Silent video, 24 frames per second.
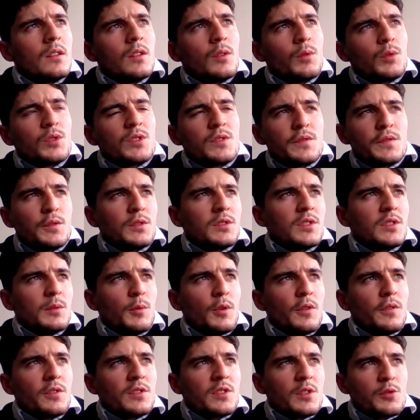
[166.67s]
wasn't full-time
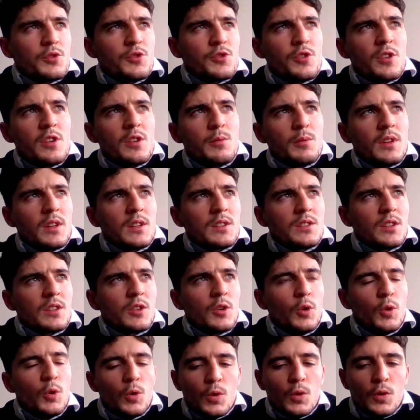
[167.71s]
offers. I was training with like
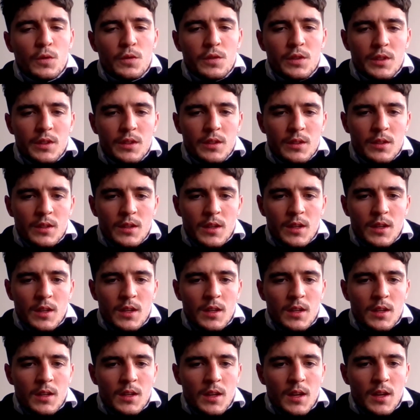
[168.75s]
Cove and
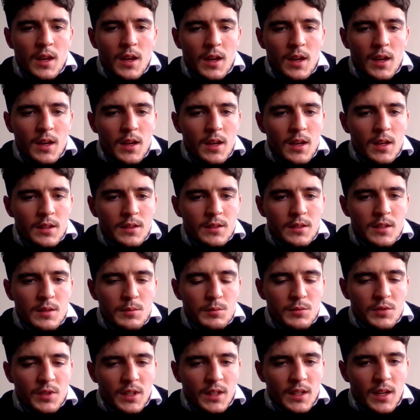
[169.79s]

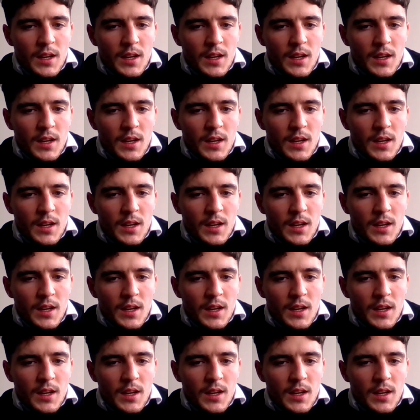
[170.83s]
teams like